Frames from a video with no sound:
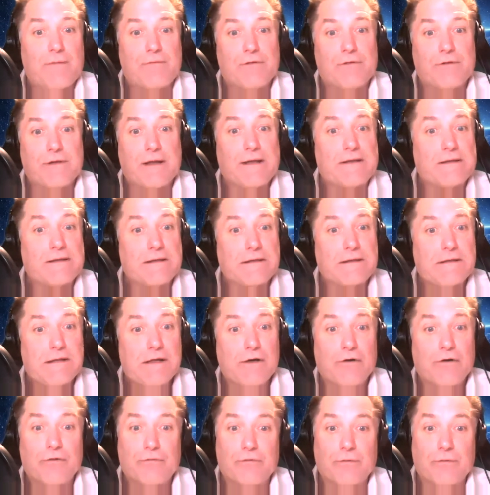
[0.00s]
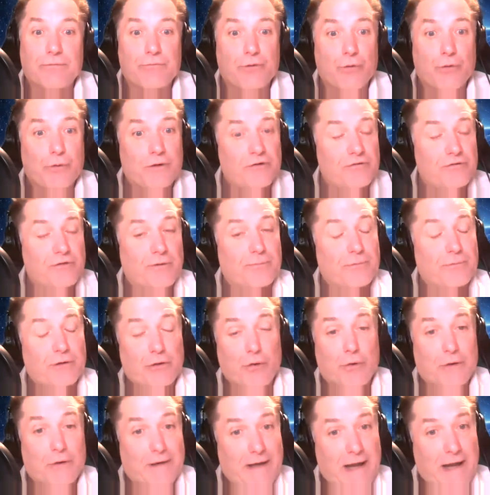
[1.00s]
to take the years of doing something
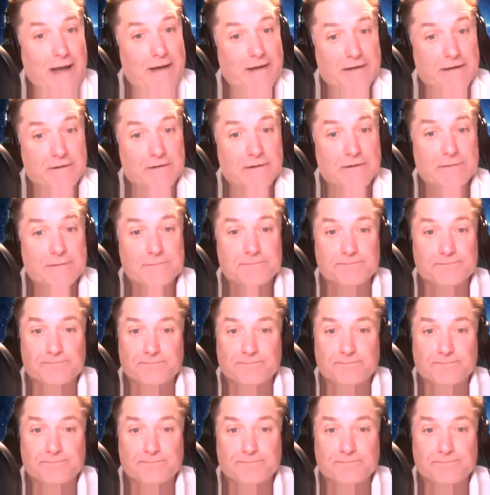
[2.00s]
organically.